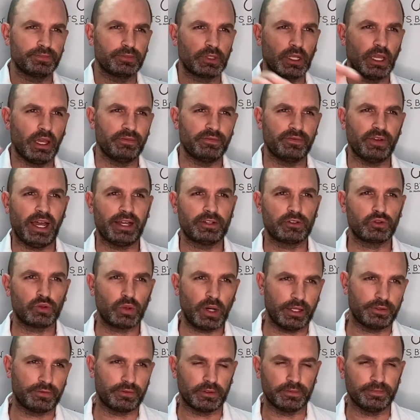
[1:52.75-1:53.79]
and fat
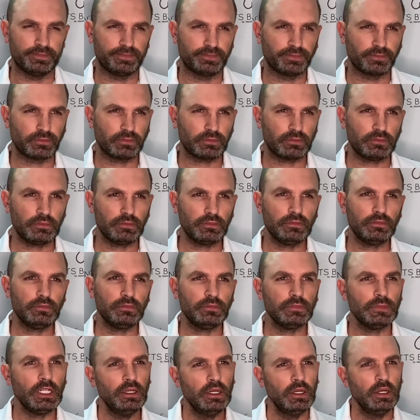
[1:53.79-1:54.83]
transfer.
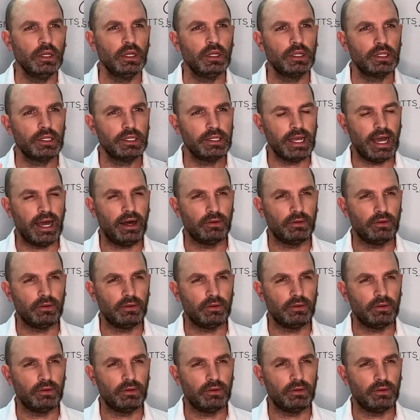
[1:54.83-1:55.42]
Now,